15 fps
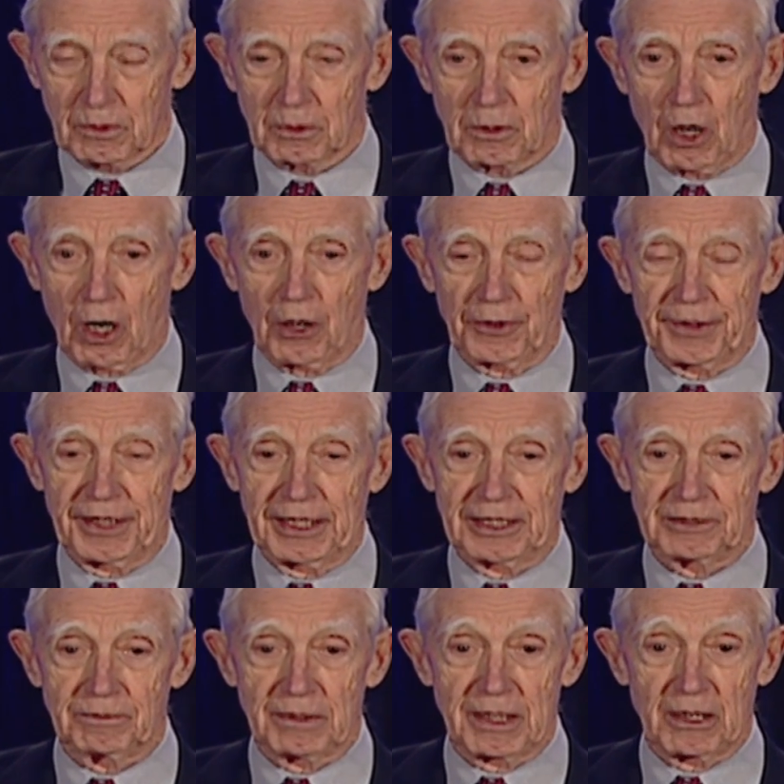called
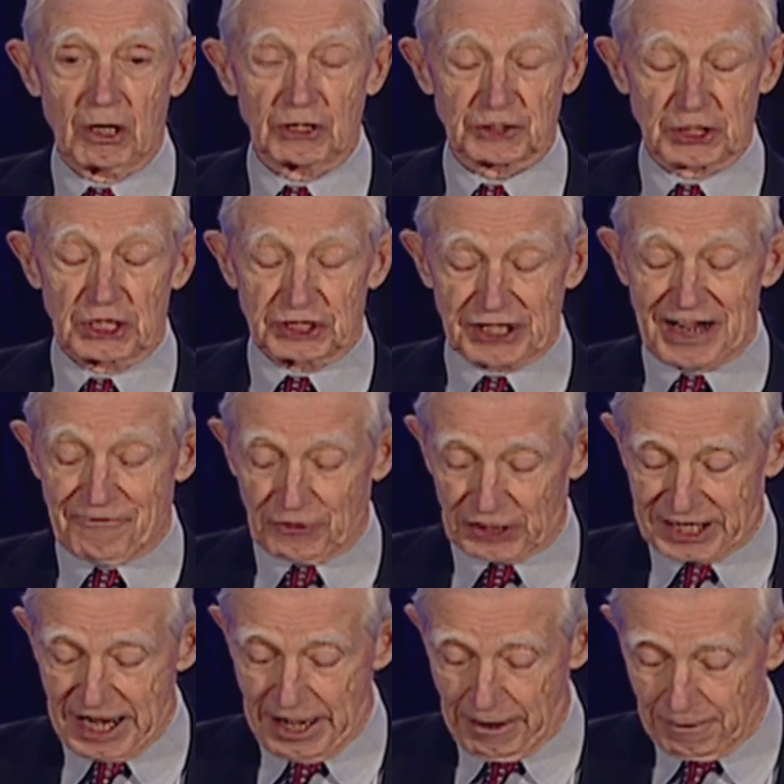Safer
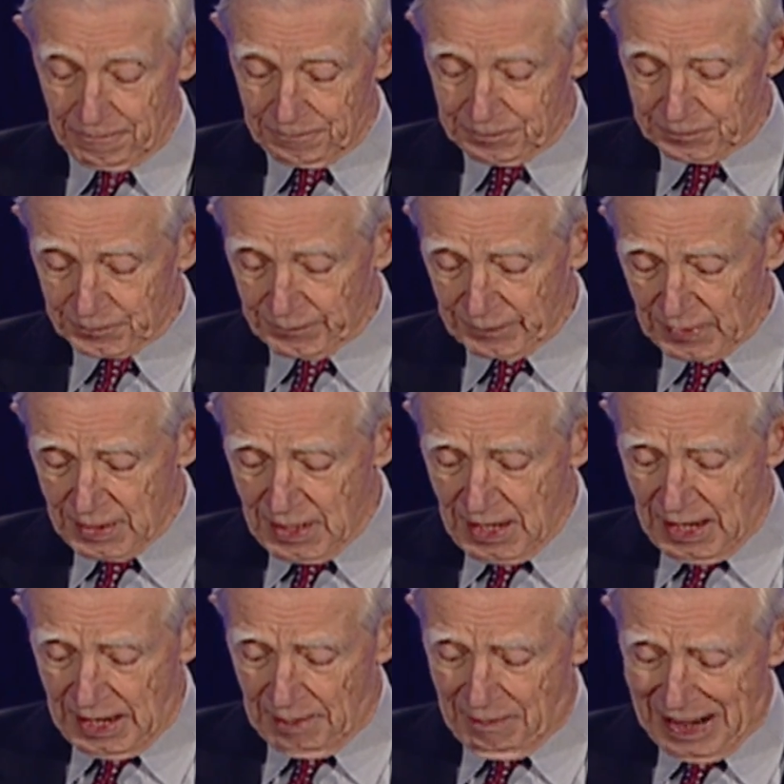Care.
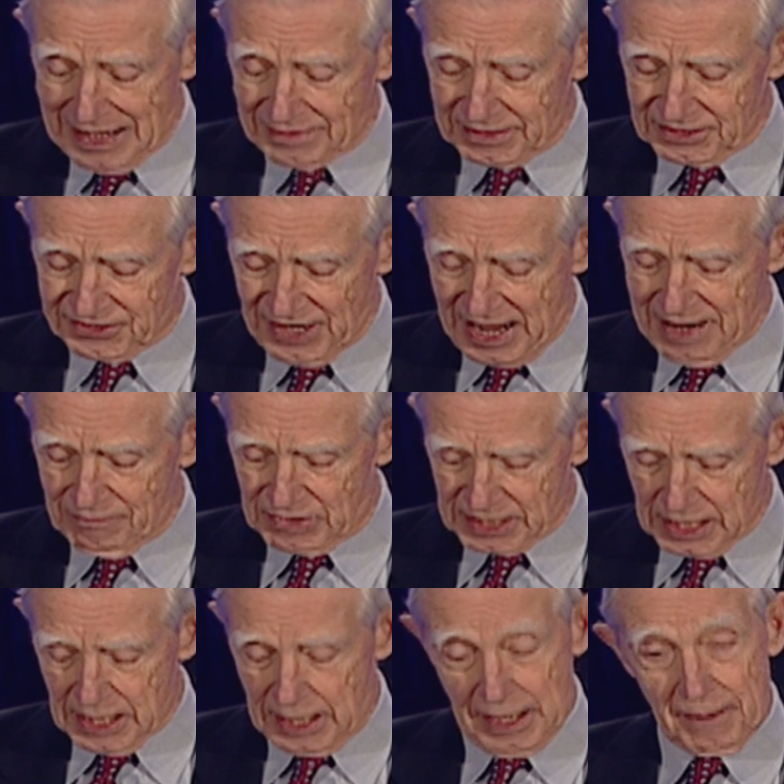About the same
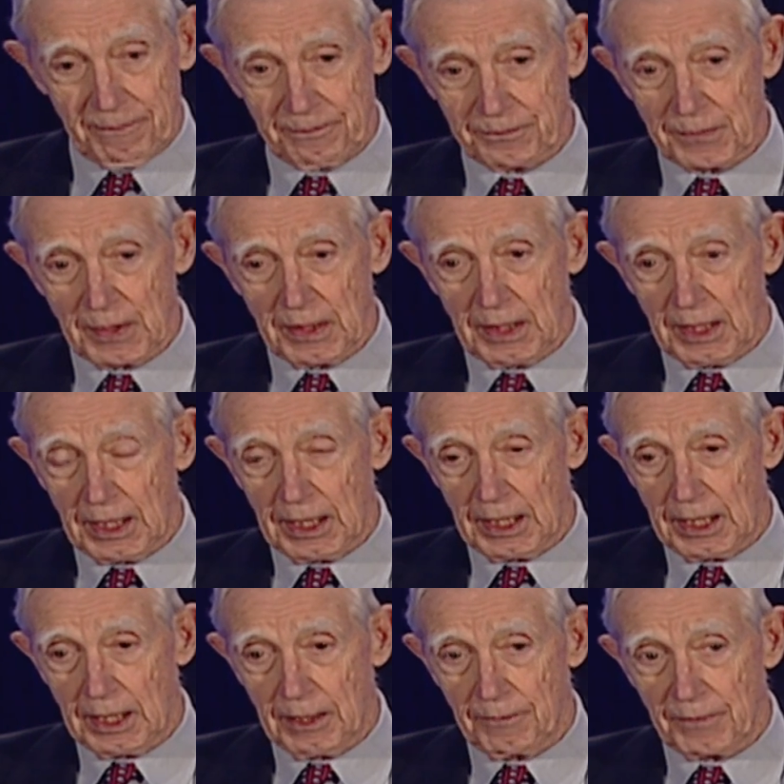time,
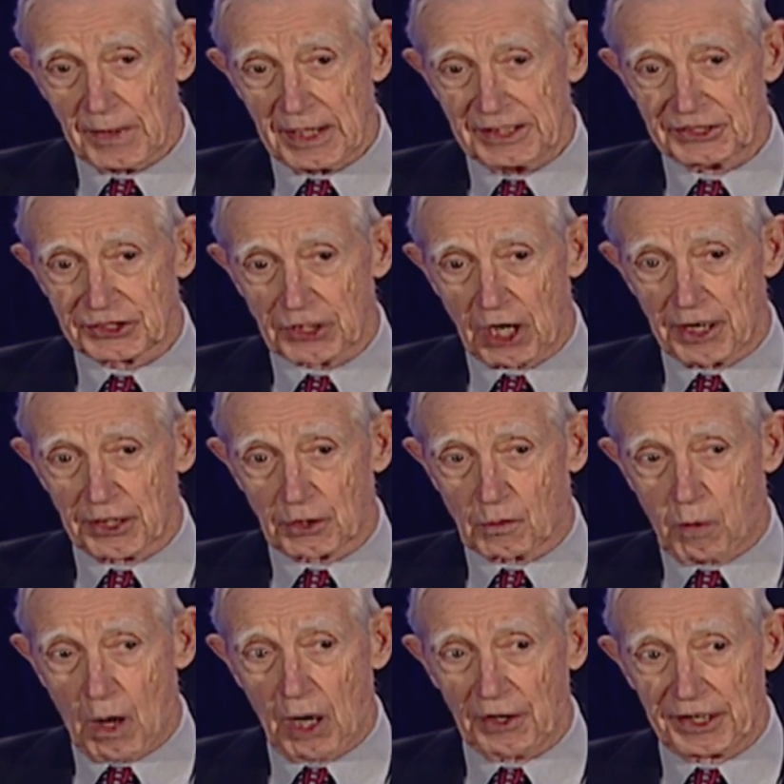he started
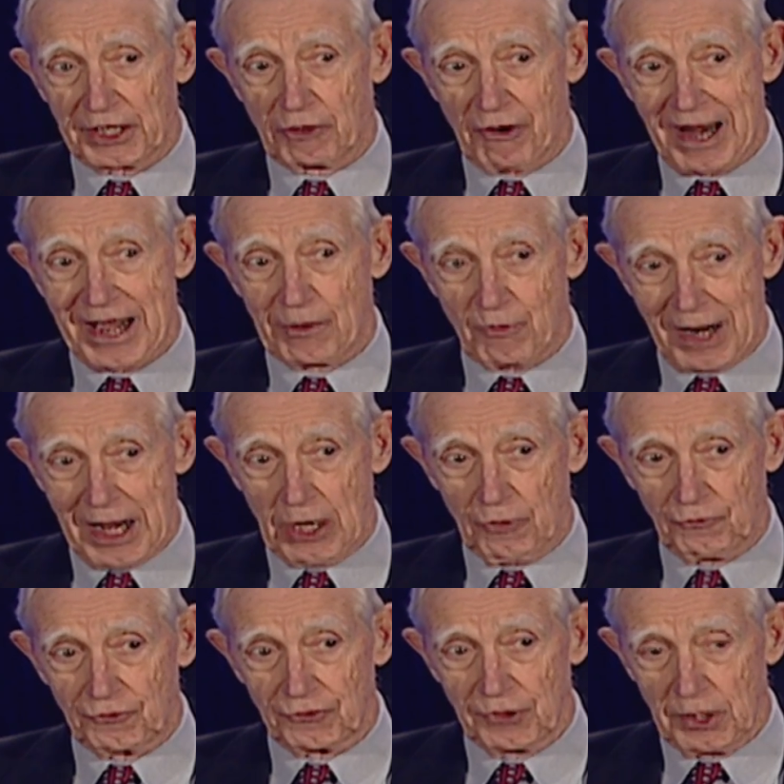Quality Grand
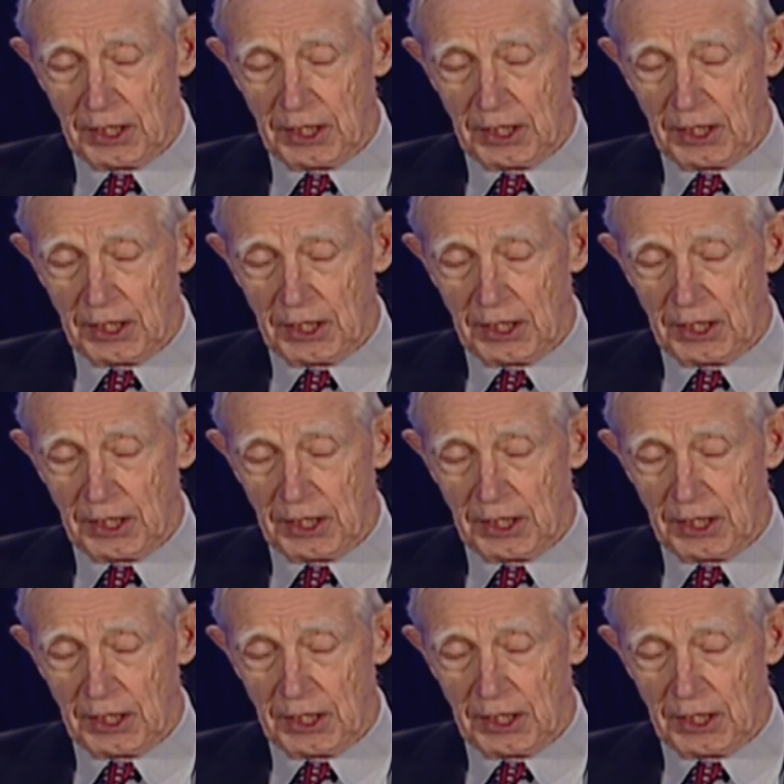Rounds